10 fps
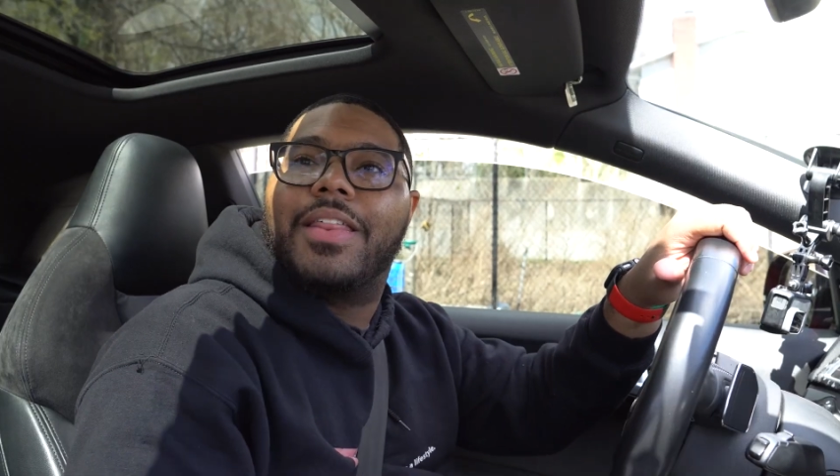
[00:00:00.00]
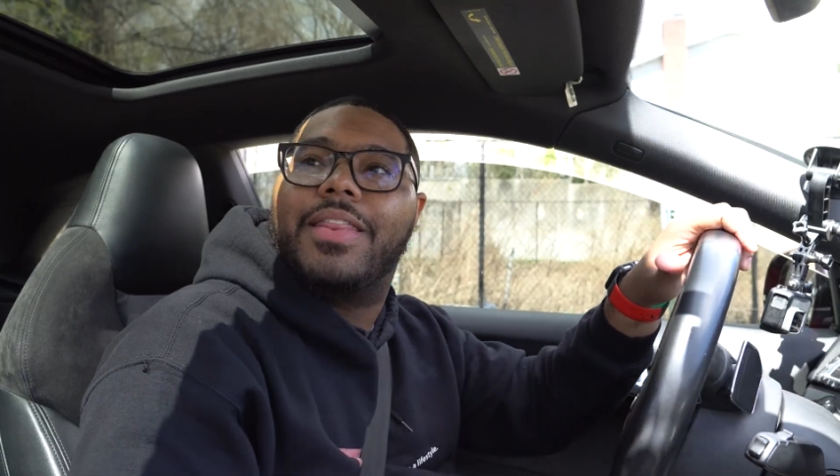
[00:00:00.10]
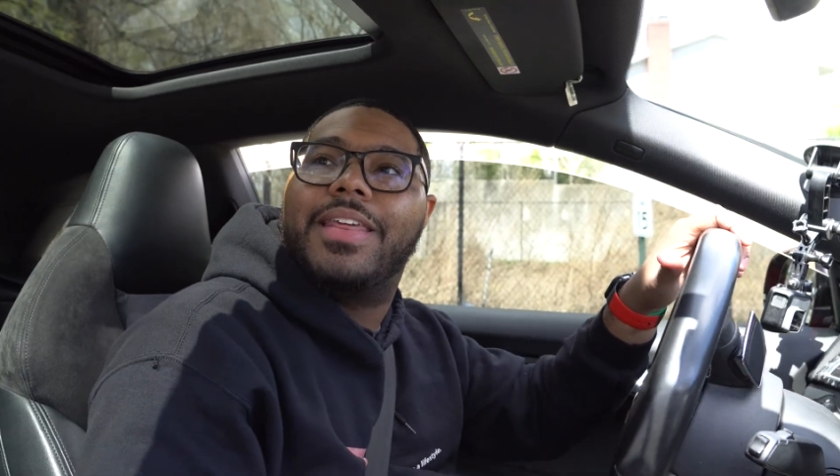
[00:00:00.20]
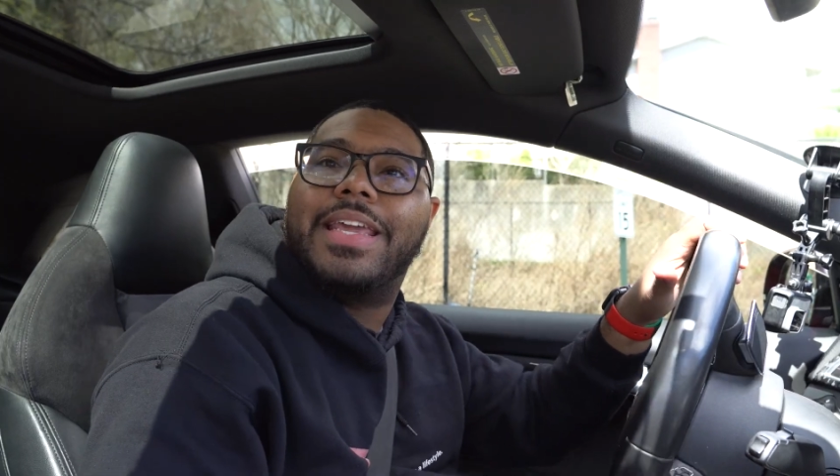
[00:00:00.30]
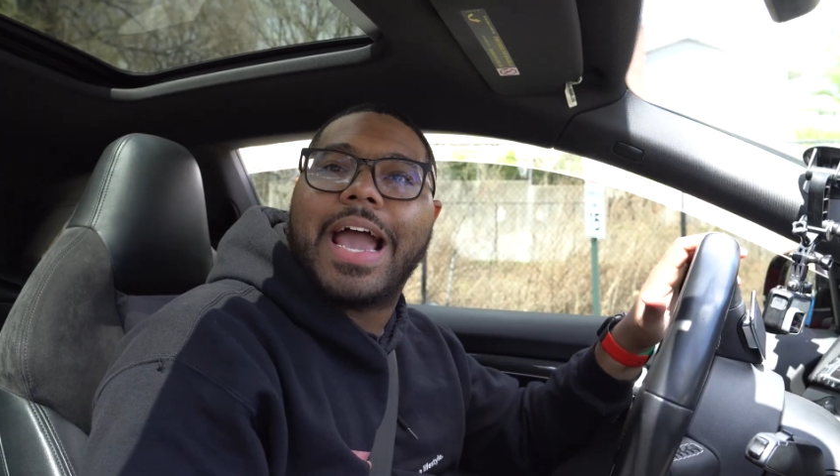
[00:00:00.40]

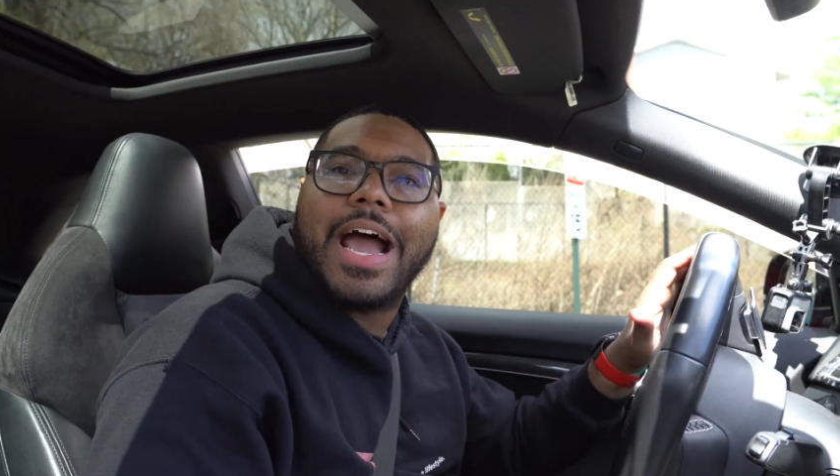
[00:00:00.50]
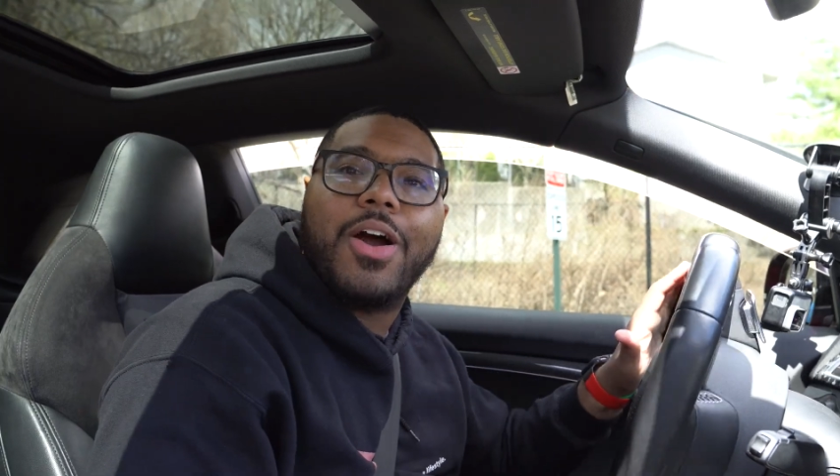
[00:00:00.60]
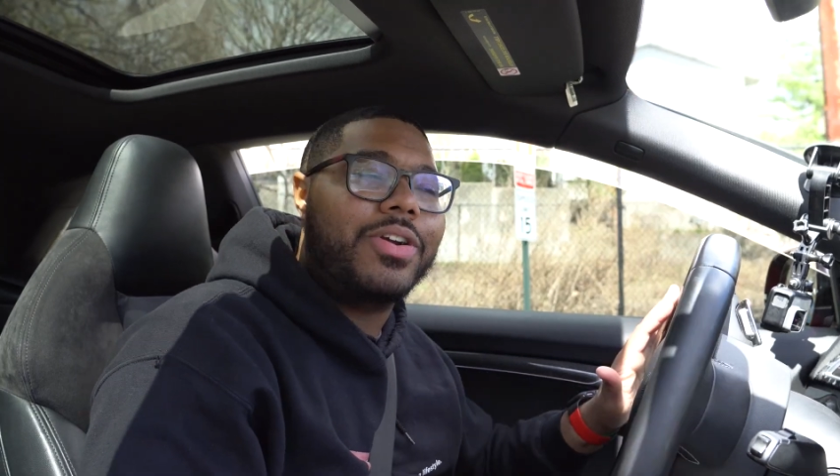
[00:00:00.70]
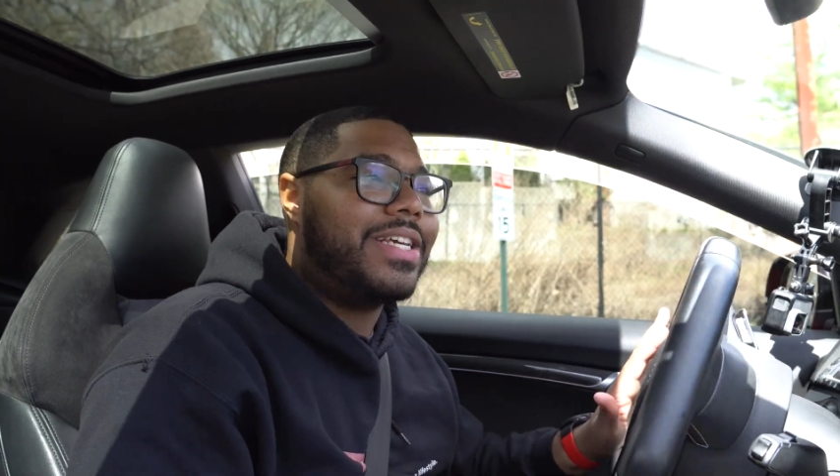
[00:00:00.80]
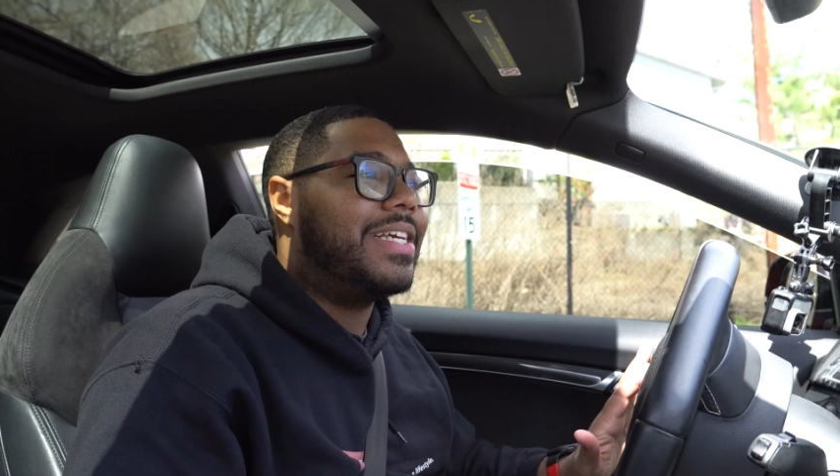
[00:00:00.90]
the
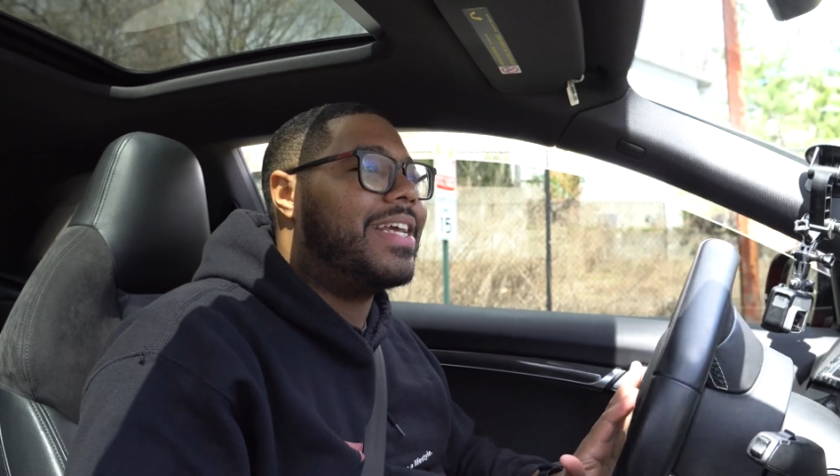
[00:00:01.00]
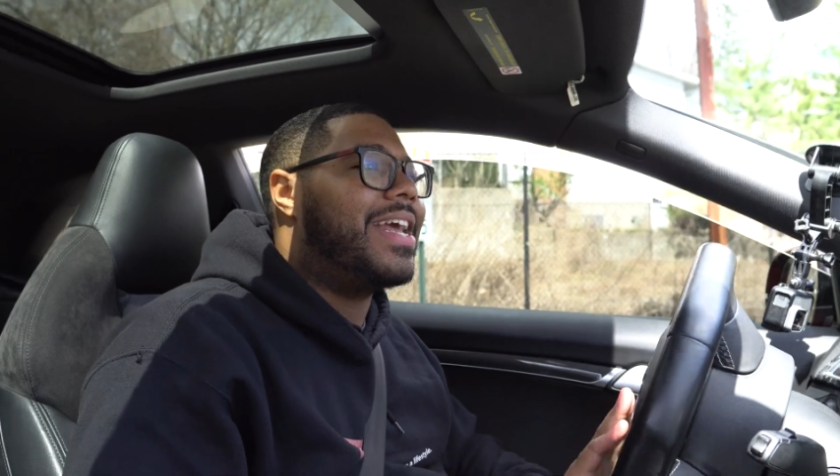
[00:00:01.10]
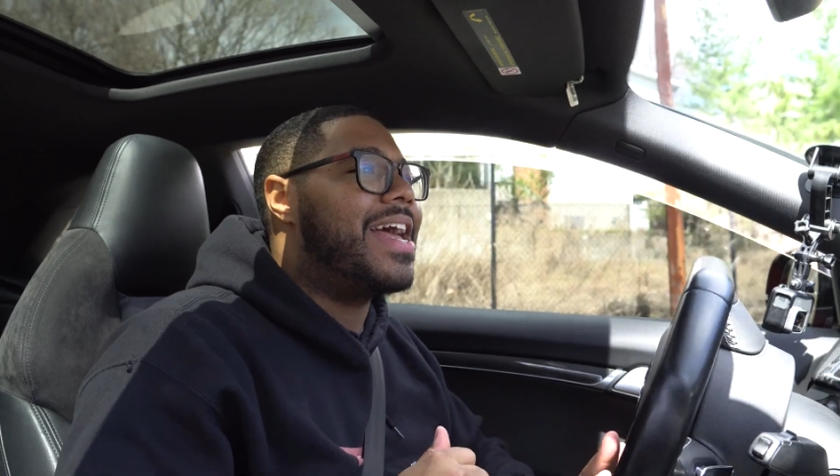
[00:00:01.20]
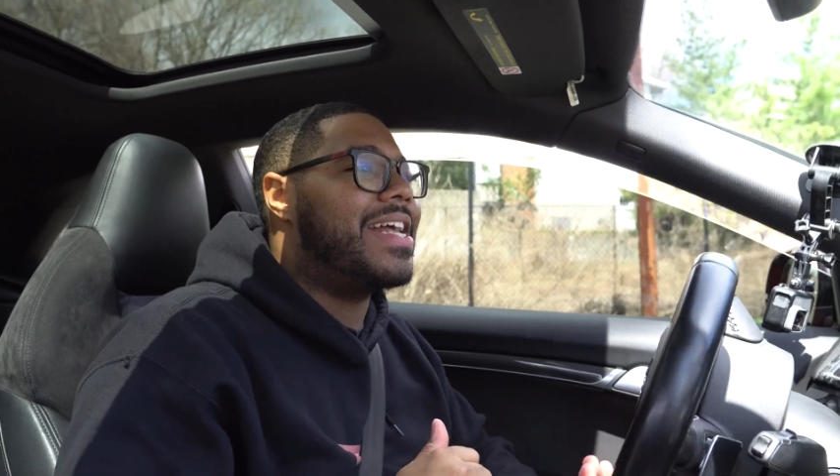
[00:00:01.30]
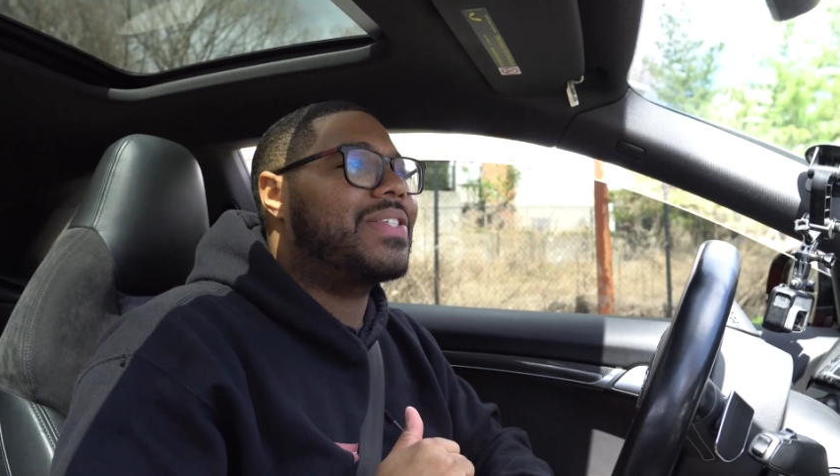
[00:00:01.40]
Audi
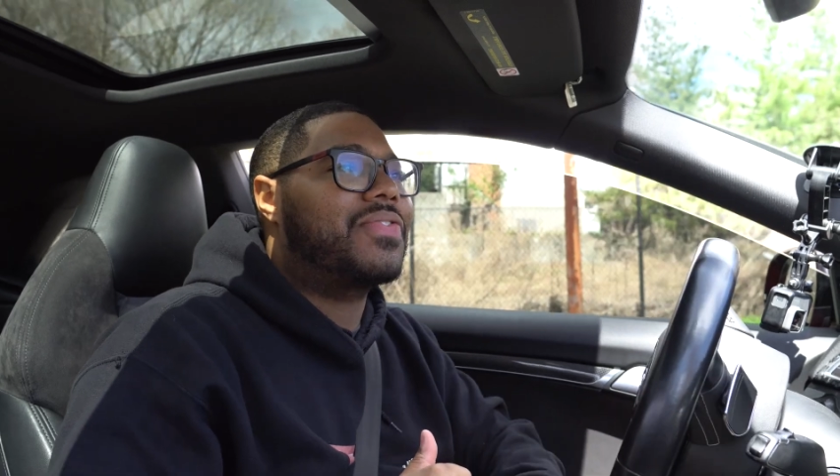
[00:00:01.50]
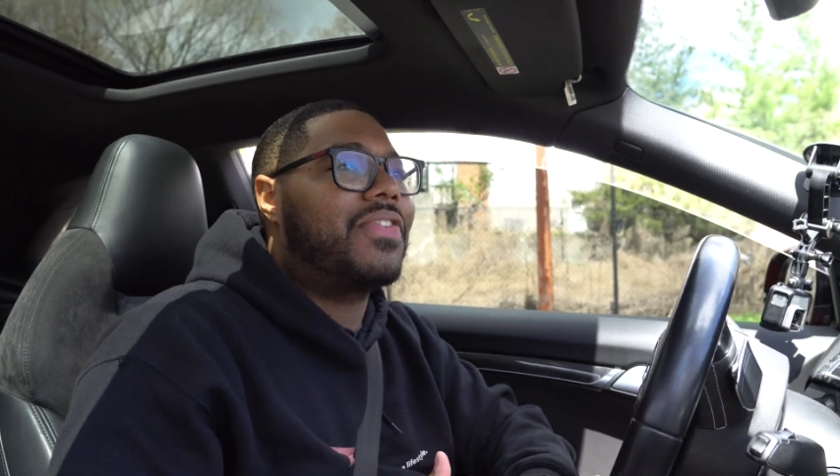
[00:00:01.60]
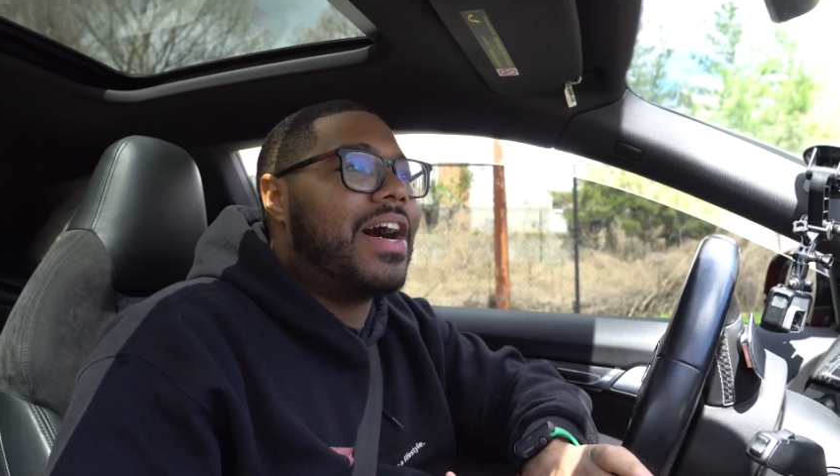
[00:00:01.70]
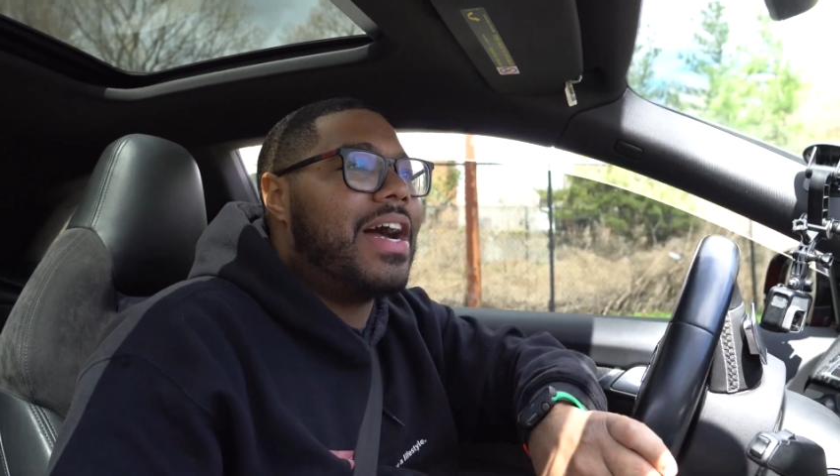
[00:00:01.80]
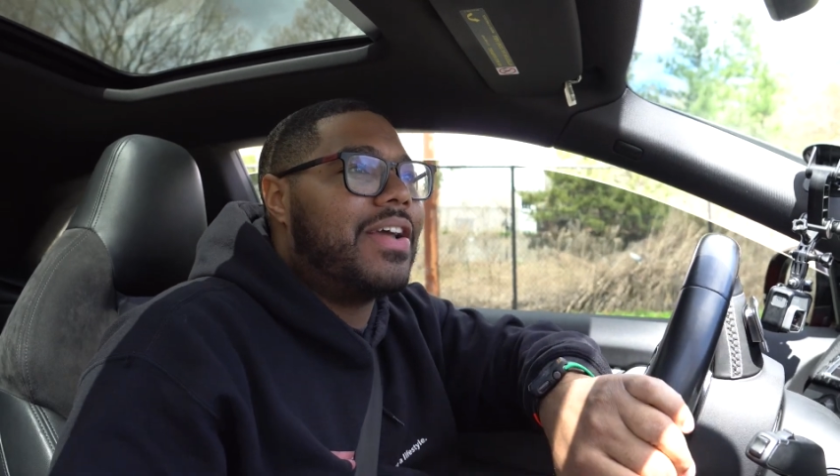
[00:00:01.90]

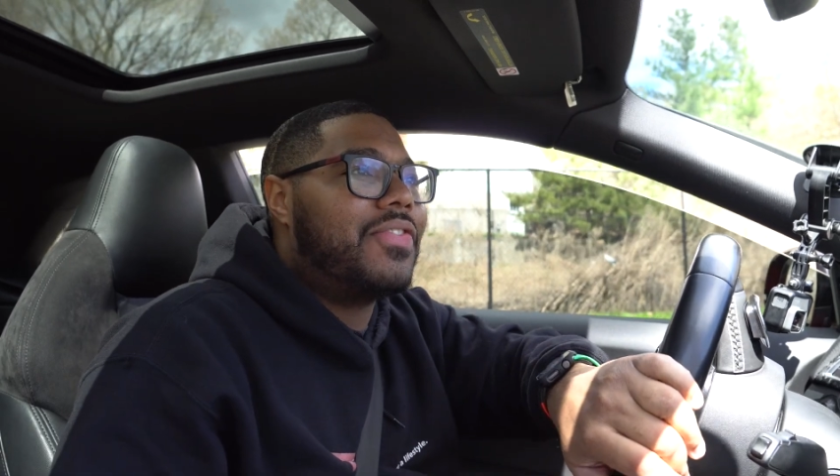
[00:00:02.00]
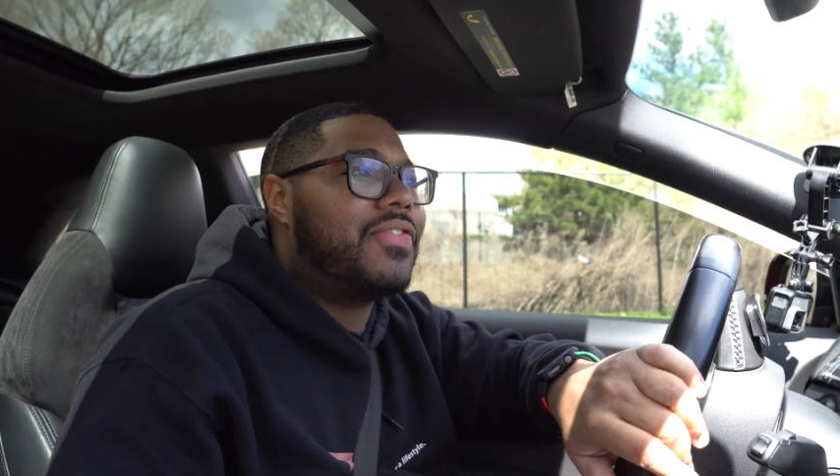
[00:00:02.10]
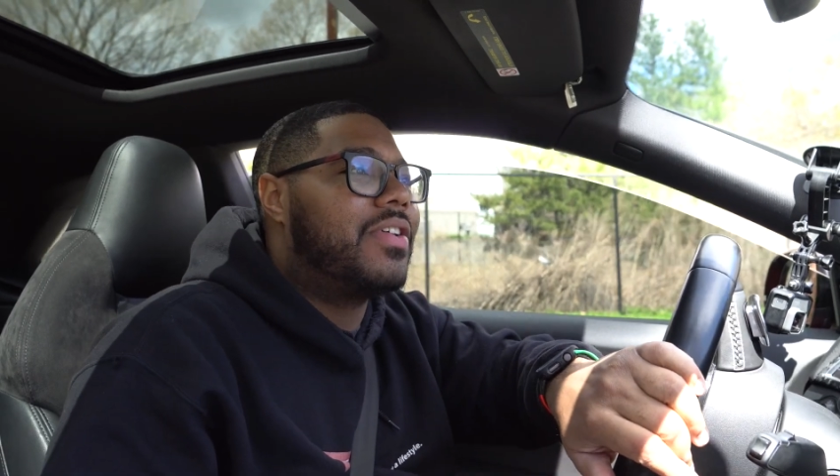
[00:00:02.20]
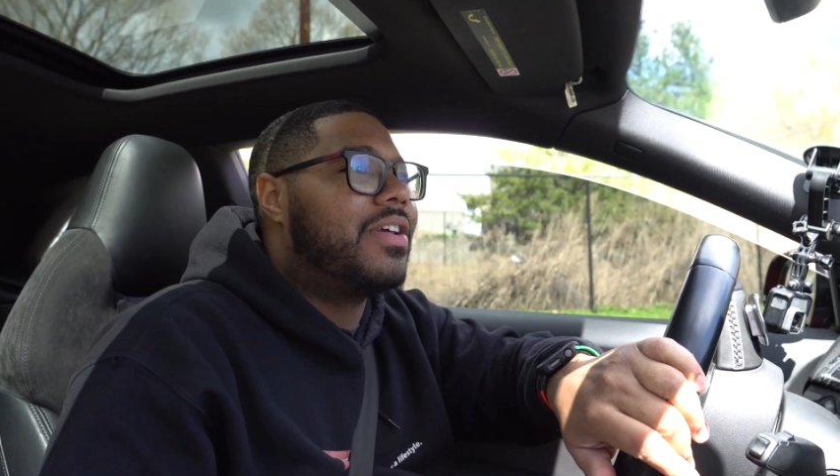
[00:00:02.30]
S5,